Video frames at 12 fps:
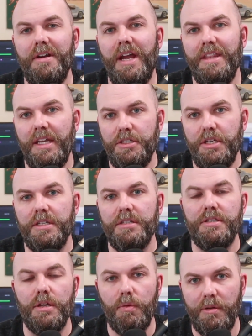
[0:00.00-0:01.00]
and they
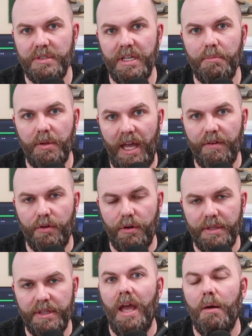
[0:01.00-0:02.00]
changed their website platform.